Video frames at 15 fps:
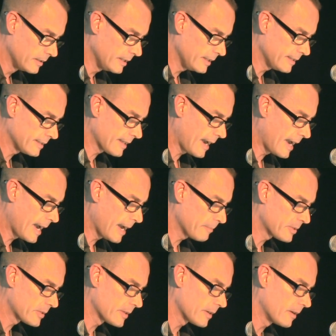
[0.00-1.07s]
These
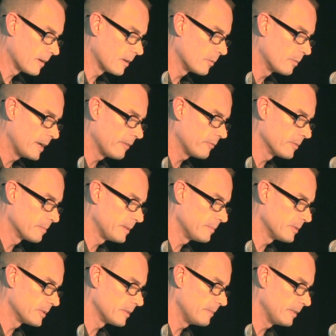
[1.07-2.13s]
apps are a way for
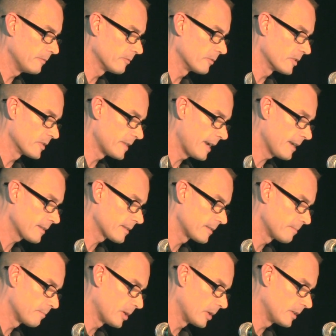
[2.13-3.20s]
people to meet for
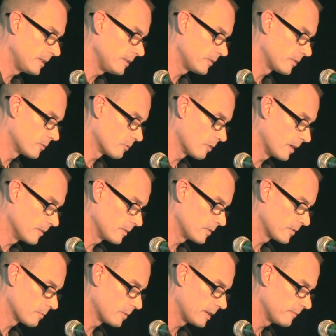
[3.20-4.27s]
sex, parties,
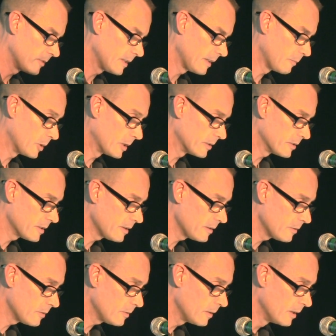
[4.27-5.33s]
drugs, whatever they want to
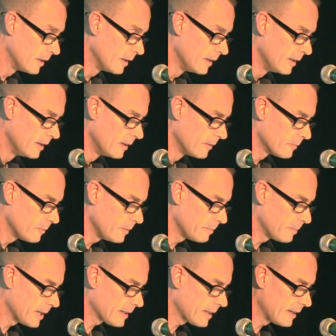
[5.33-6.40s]
do. We
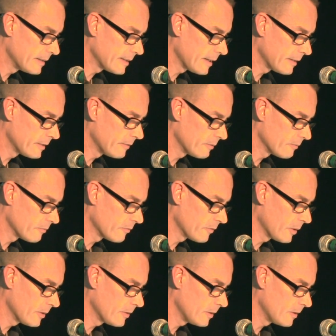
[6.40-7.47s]
break that down even
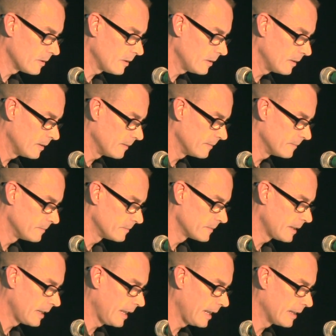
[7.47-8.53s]
further,
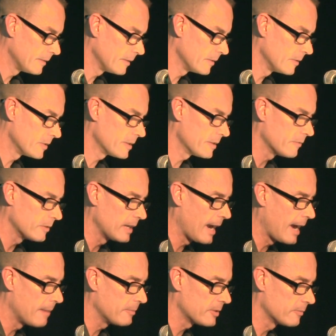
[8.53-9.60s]
and there's different
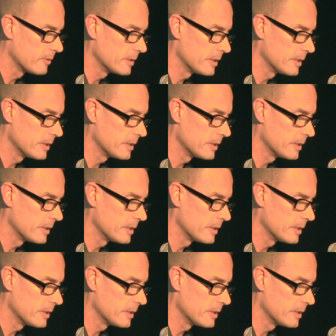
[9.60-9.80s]
apps